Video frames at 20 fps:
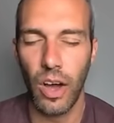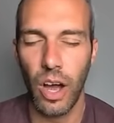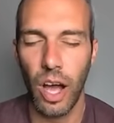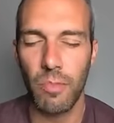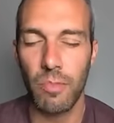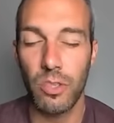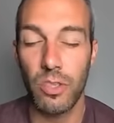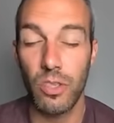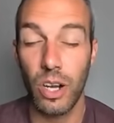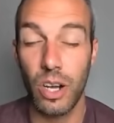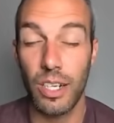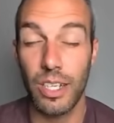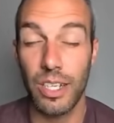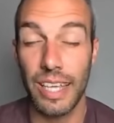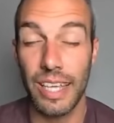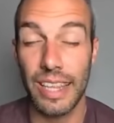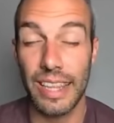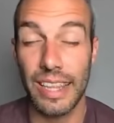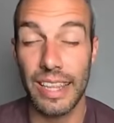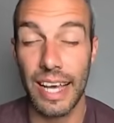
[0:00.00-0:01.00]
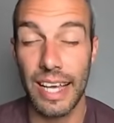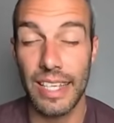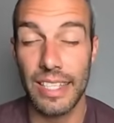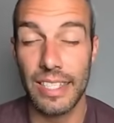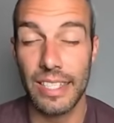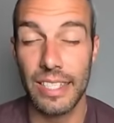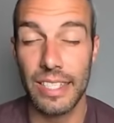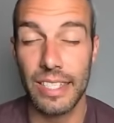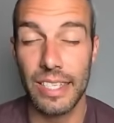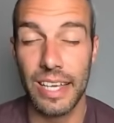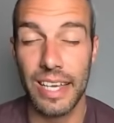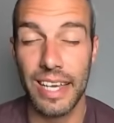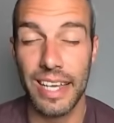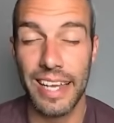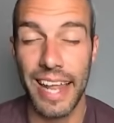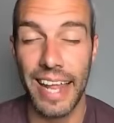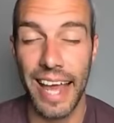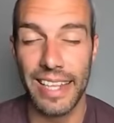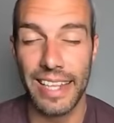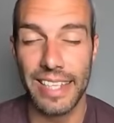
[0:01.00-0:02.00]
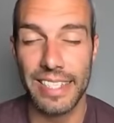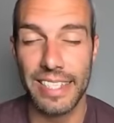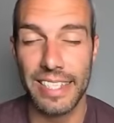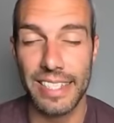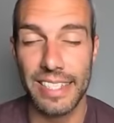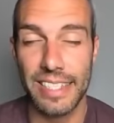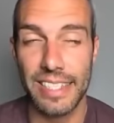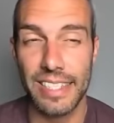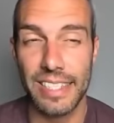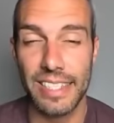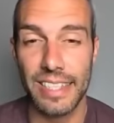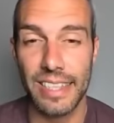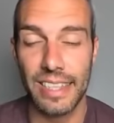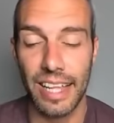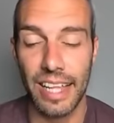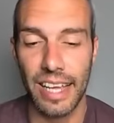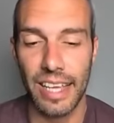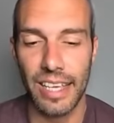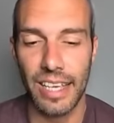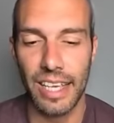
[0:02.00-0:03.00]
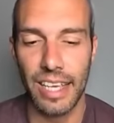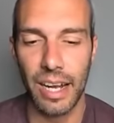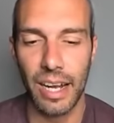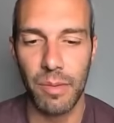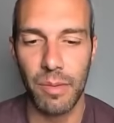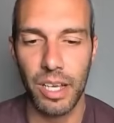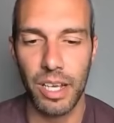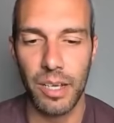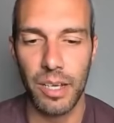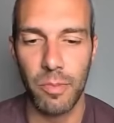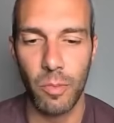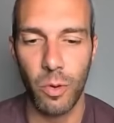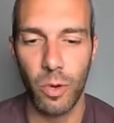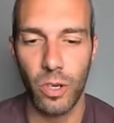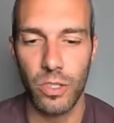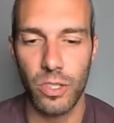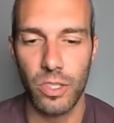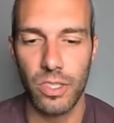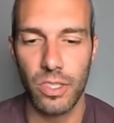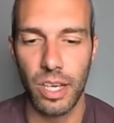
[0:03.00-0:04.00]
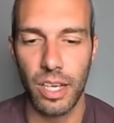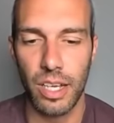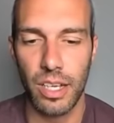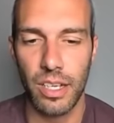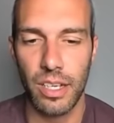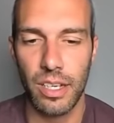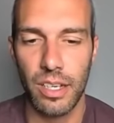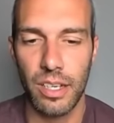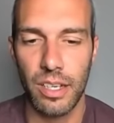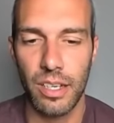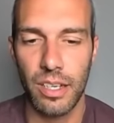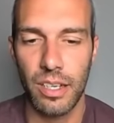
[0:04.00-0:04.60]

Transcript: I'm starting to get less analysis like, and I'm getting more just like